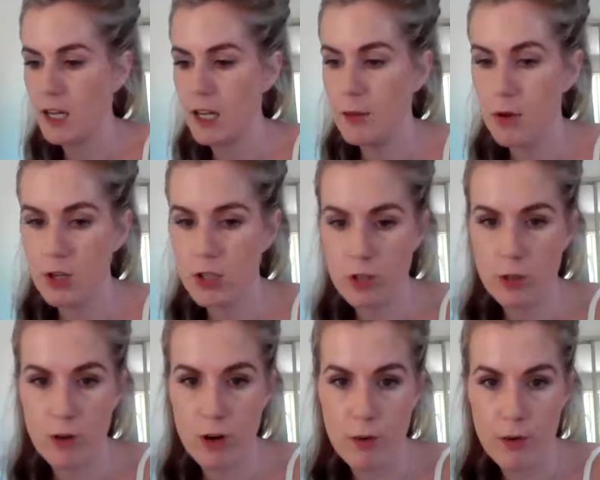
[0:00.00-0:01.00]
emotional
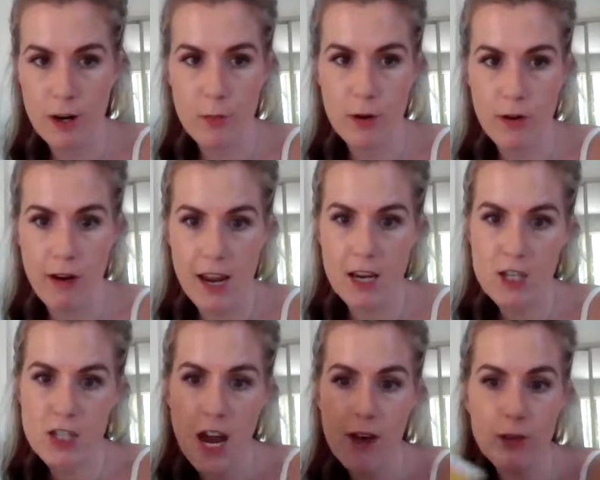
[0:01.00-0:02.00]
aromatherapy
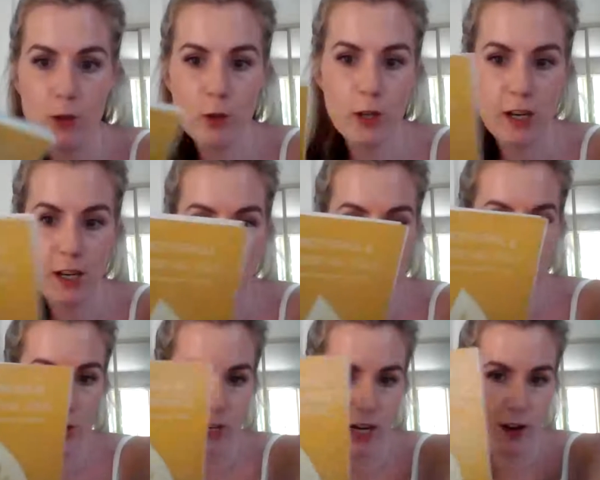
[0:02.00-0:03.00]
range, have a look at it in the
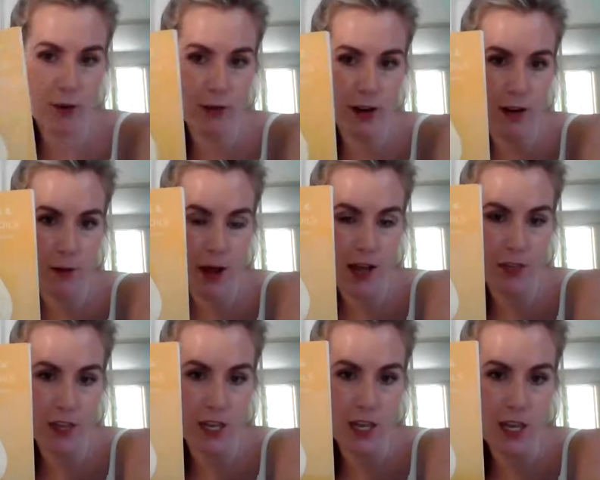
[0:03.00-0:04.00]
book and have a read about
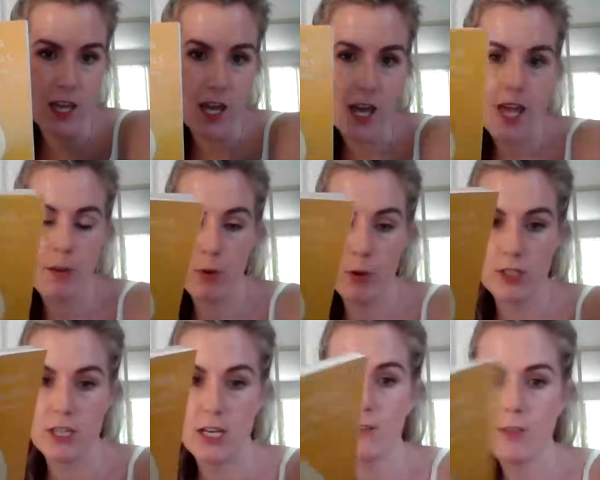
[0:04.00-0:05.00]
the
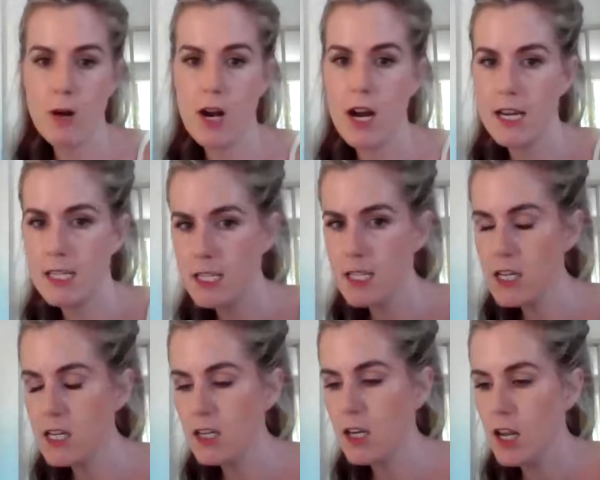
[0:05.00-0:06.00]
positives behind
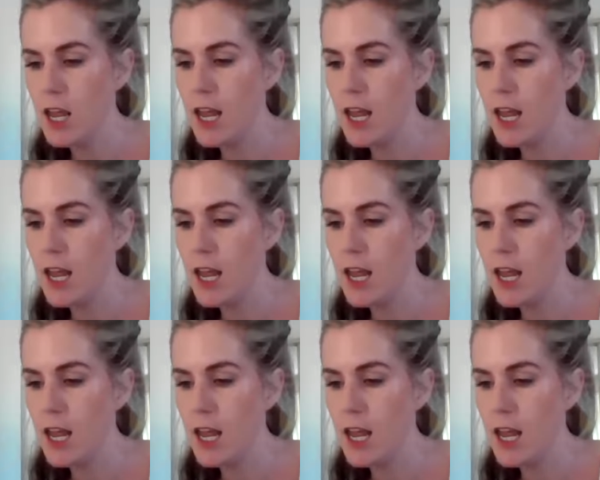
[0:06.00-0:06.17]
it.